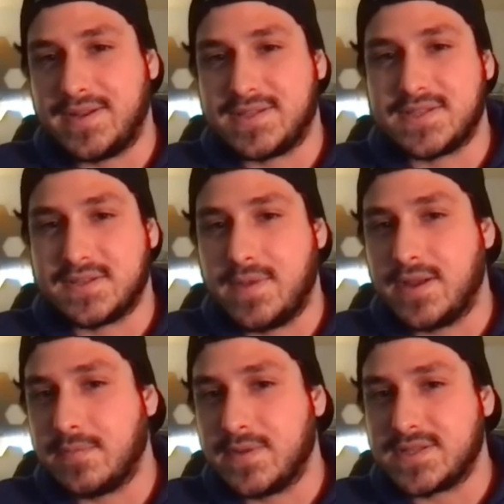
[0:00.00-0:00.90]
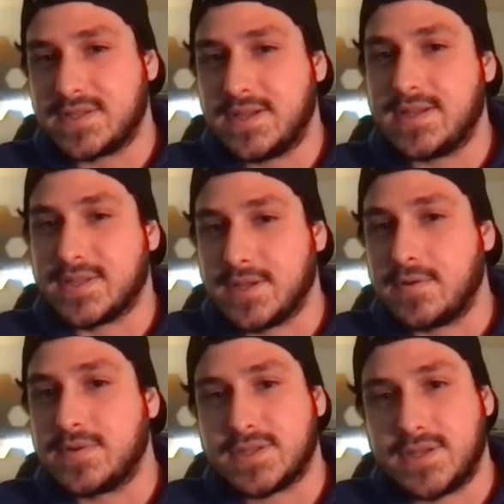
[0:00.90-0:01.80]
It's just a make or miss league, as they
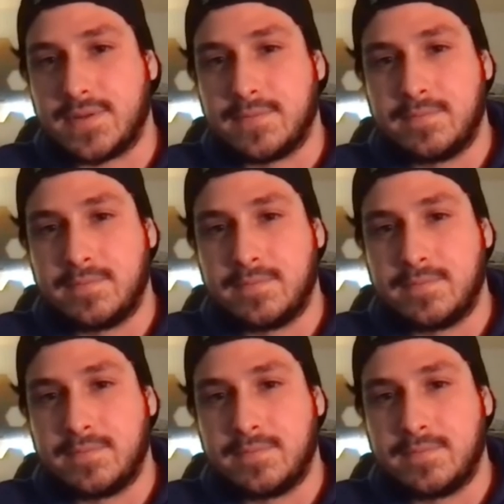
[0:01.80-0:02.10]
always say.